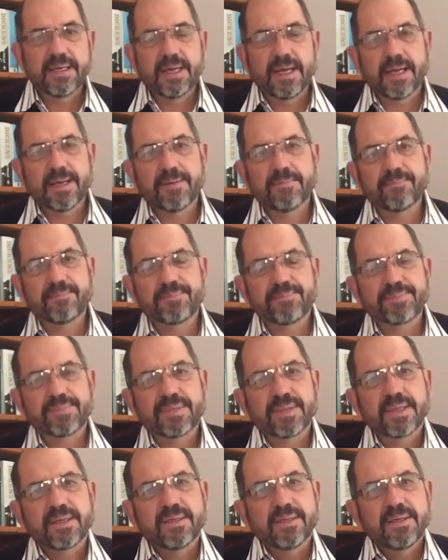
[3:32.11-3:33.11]
Um,
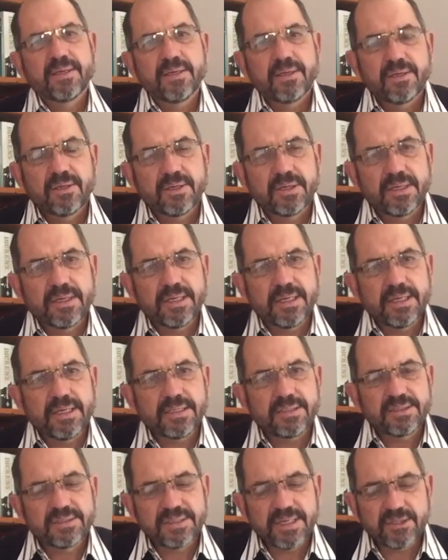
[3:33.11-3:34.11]

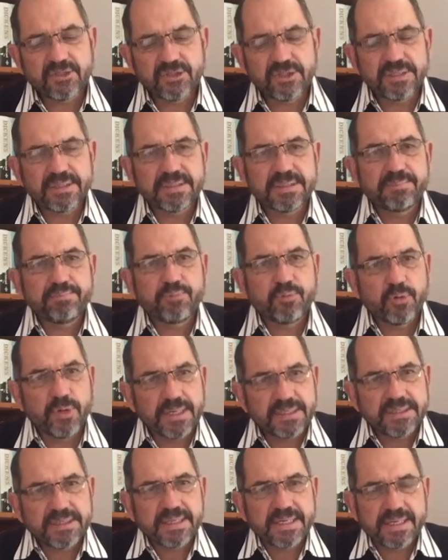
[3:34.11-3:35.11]
it's such a
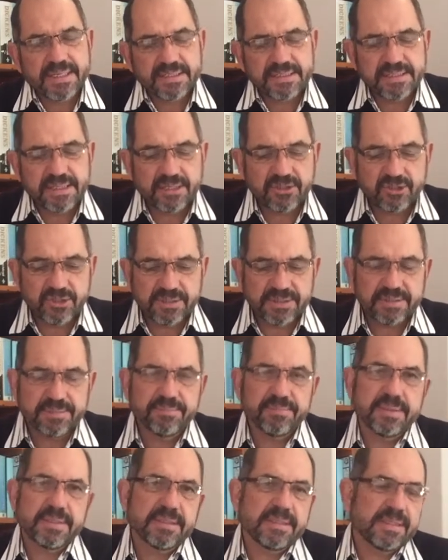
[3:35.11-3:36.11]
depressing and such a
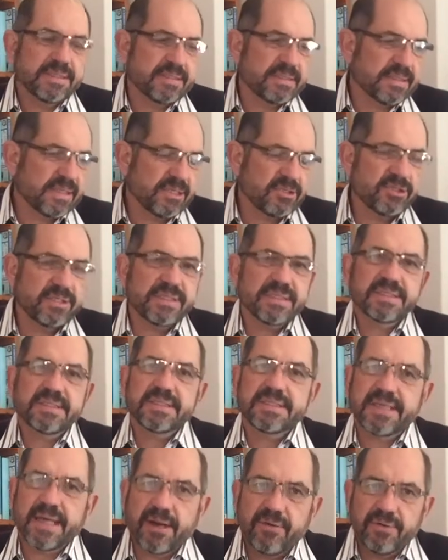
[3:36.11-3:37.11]
it's such a
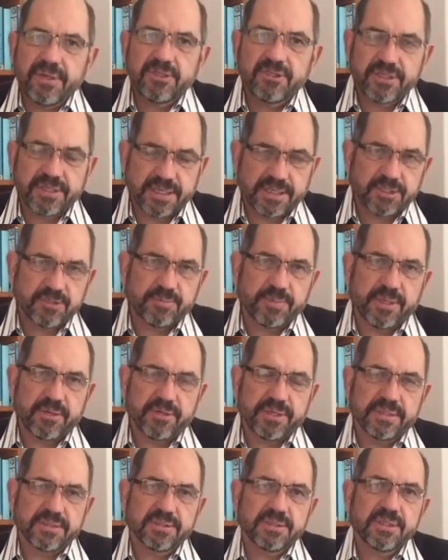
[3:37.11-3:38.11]
discouraging
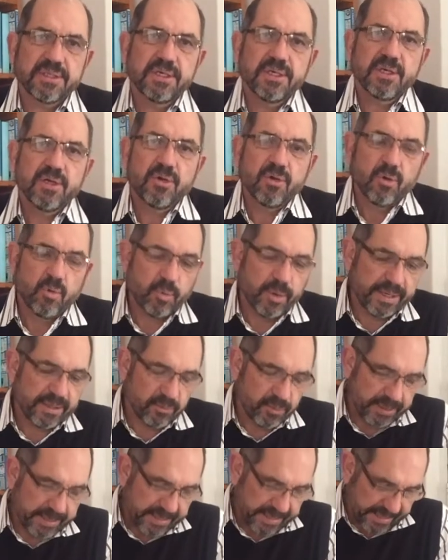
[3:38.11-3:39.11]
experience when
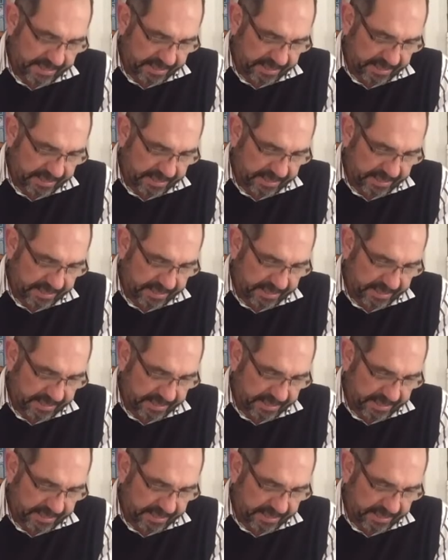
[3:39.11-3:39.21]
we